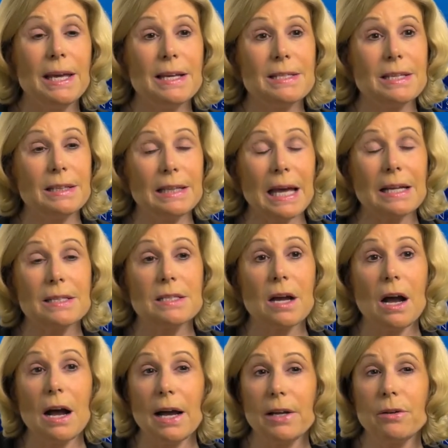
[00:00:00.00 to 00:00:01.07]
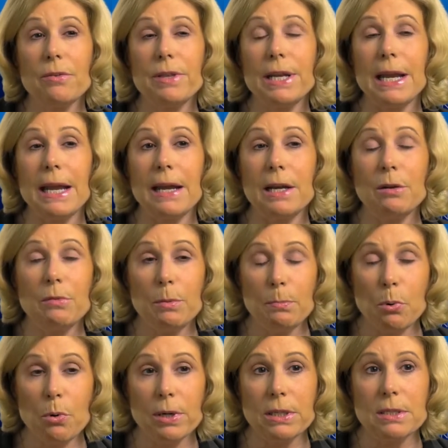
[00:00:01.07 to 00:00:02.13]
is that that's higher than any
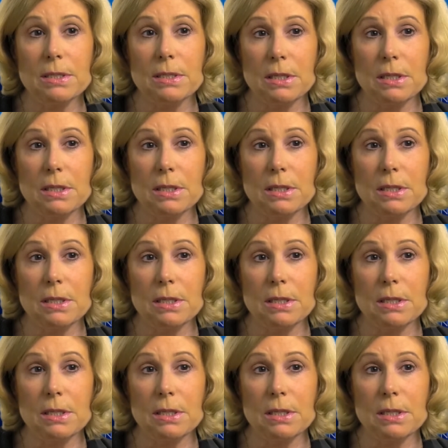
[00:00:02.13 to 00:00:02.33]
reported